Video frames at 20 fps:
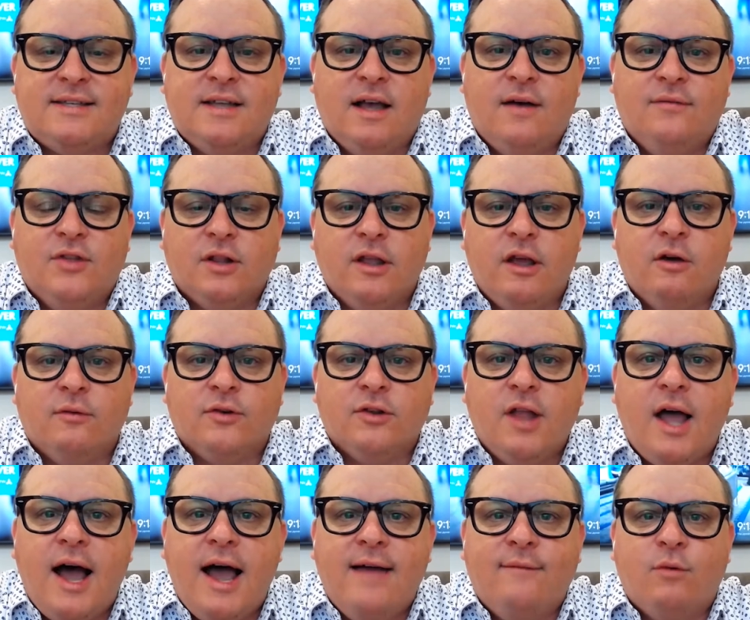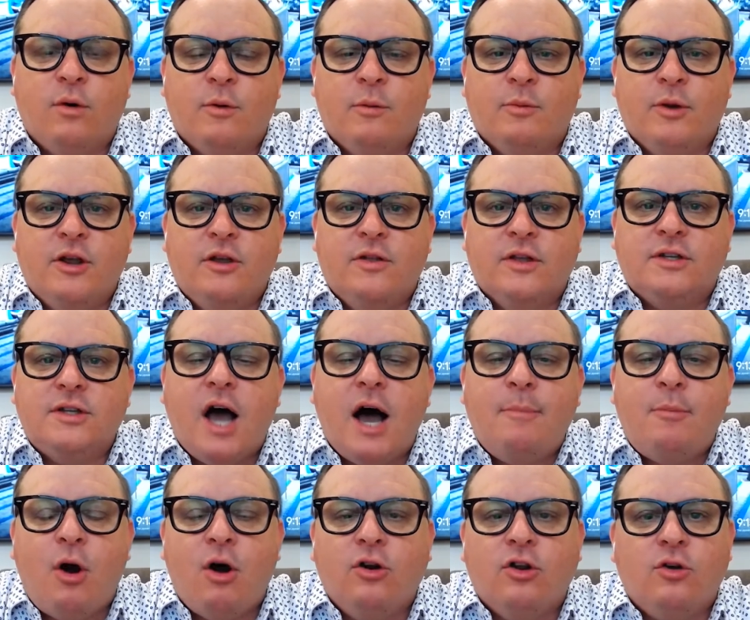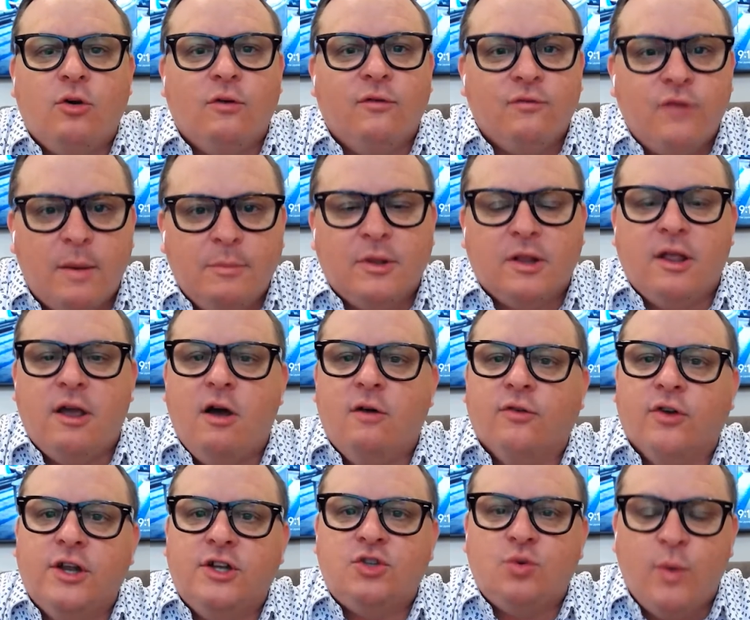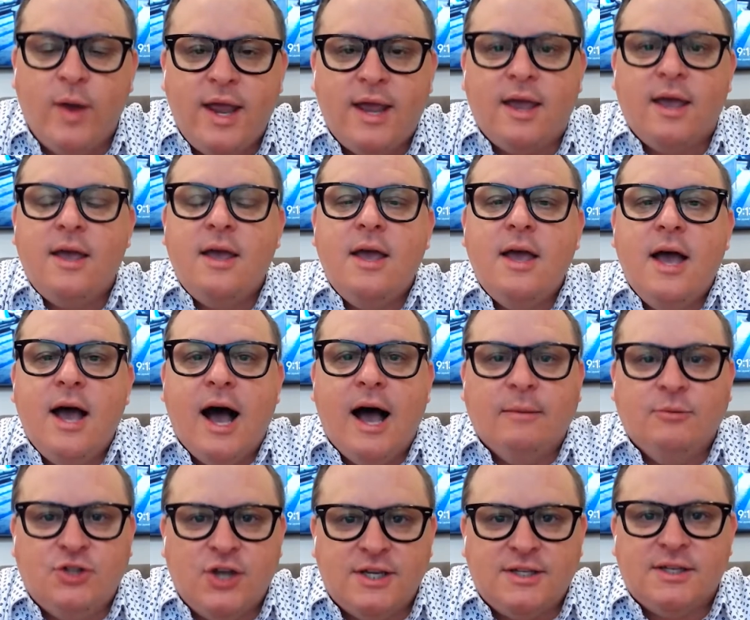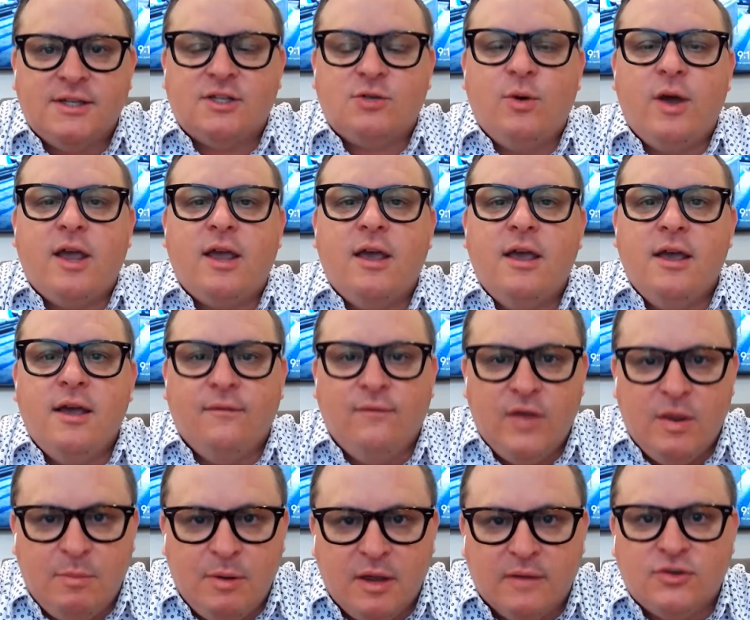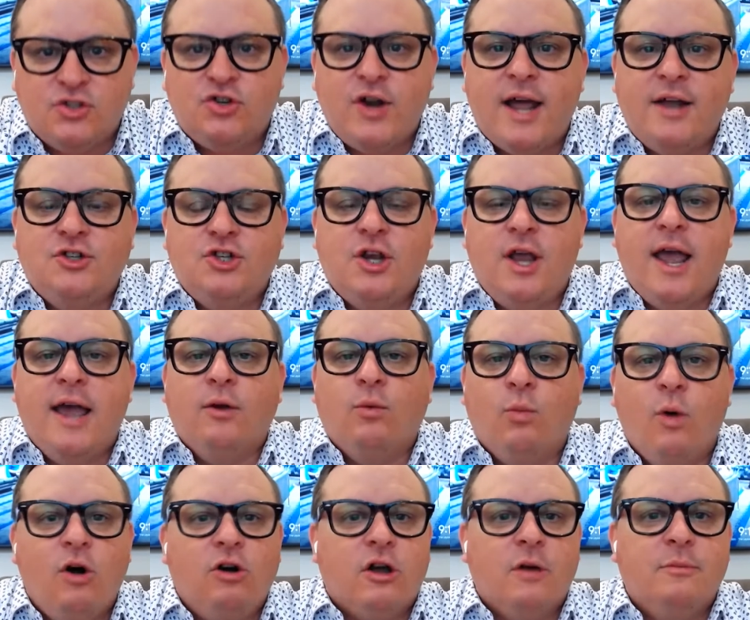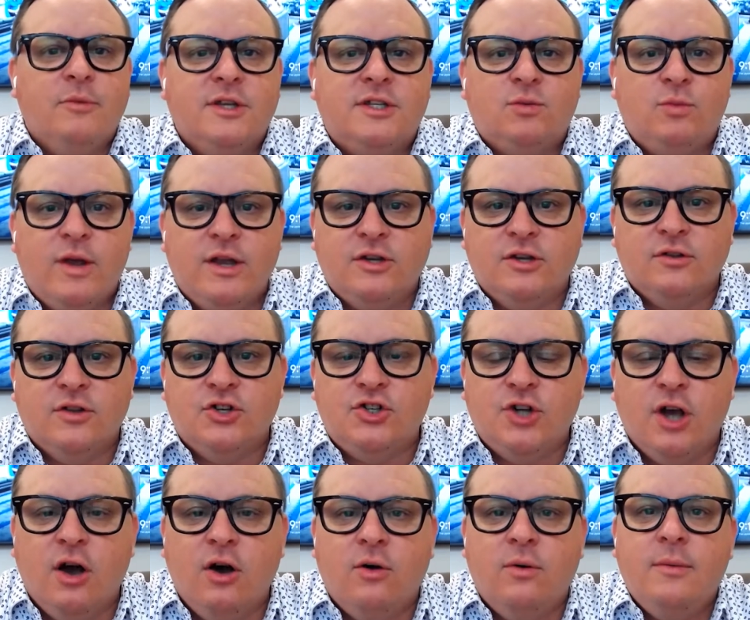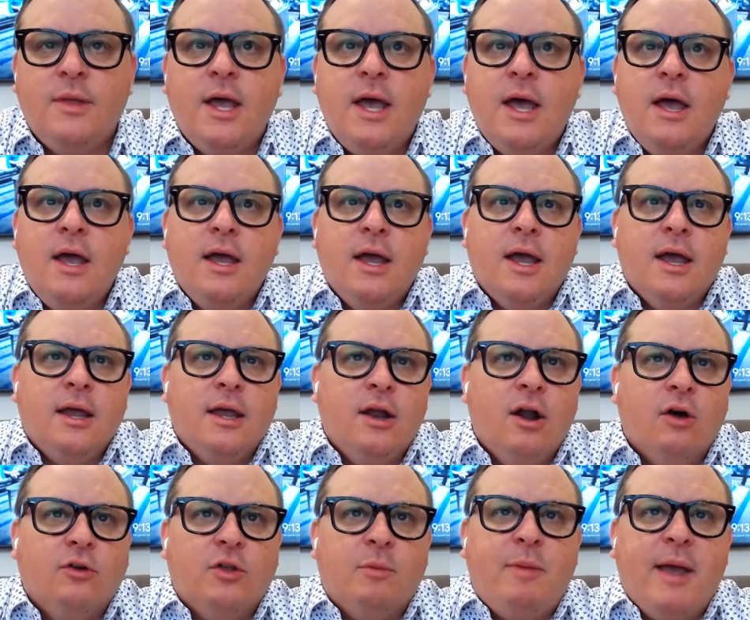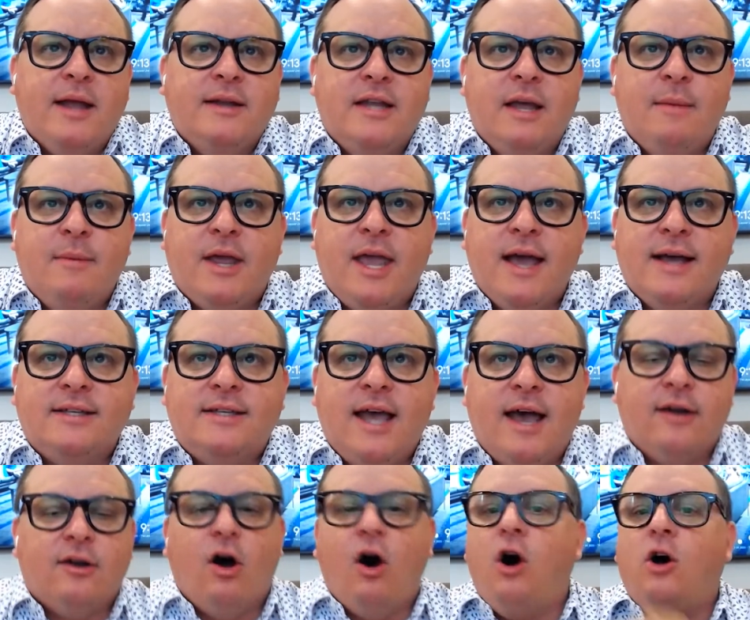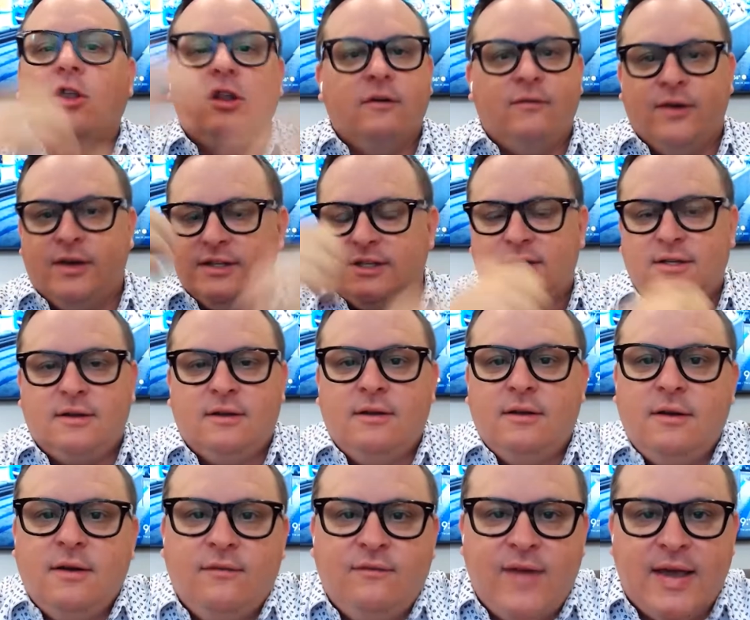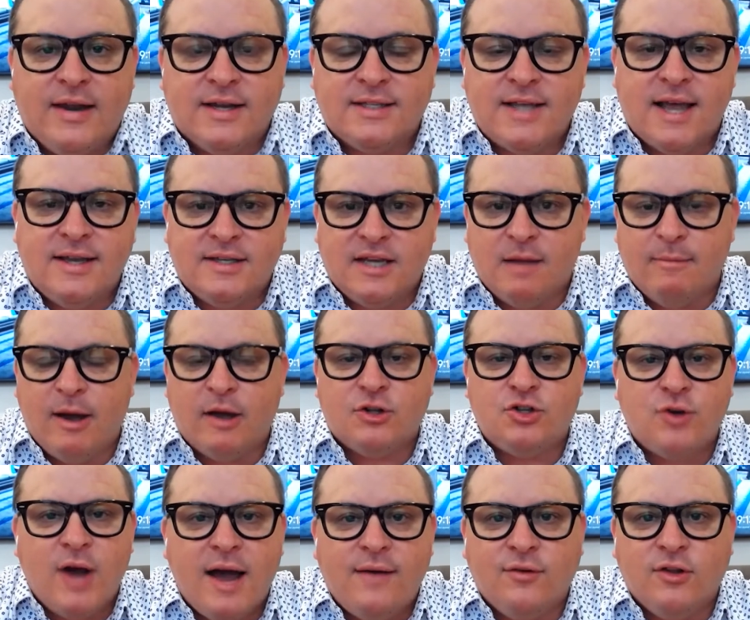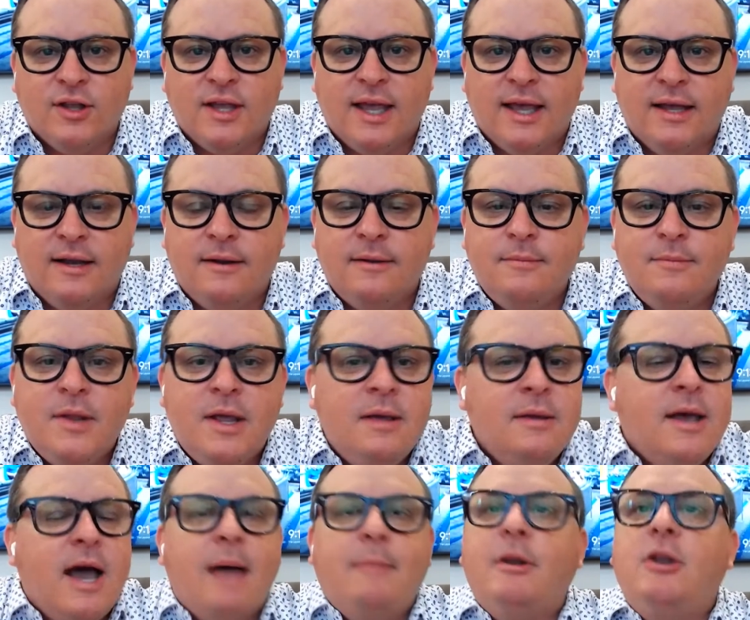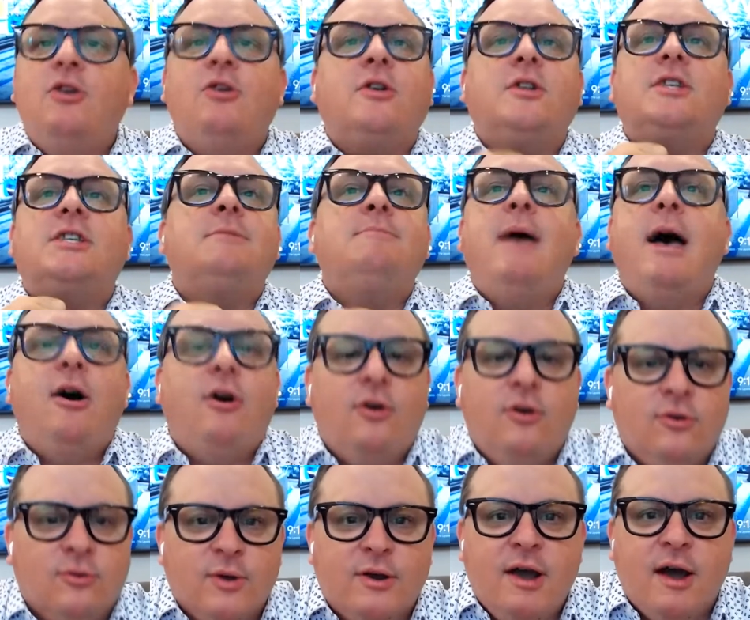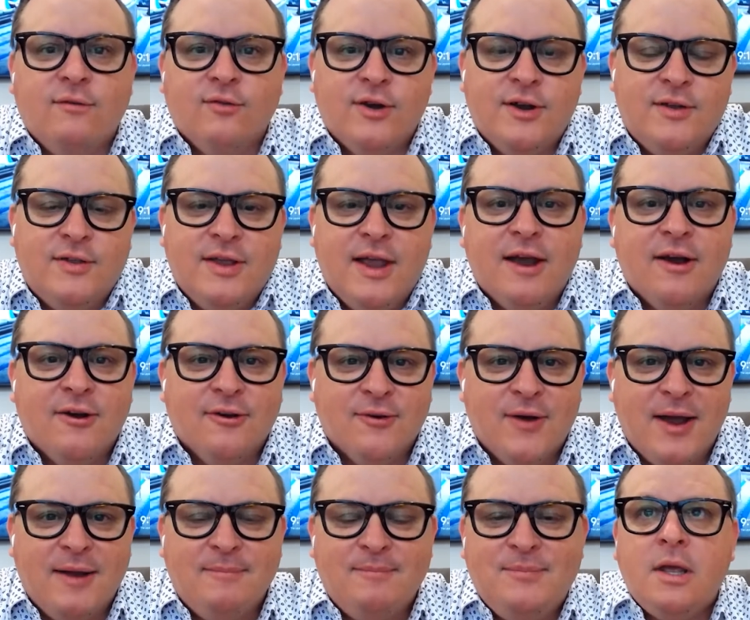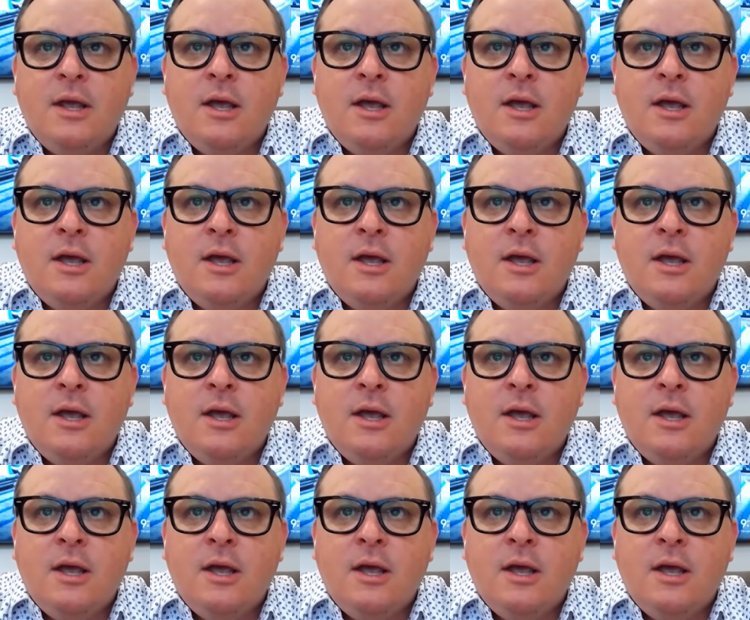of the Layover Live, where we bring you the top article from the Layover each week. I'm Jason Swick, VP of Strategy, and welcome this week to the show. You know, the pandemic has had all of us fantasizing about travel again. I mean, you could smell recovery in the air, right?